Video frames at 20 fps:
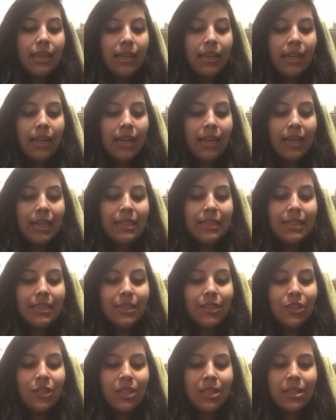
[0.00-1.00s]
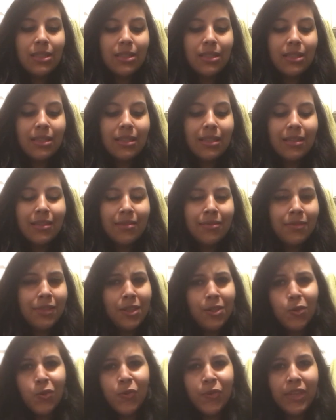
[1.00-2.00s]
and just
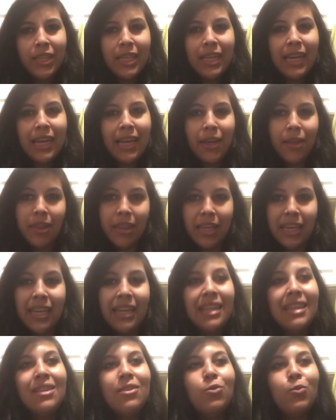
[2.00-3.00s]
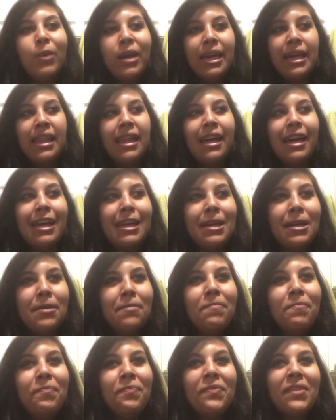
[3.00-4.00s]
feels really healthy in a way that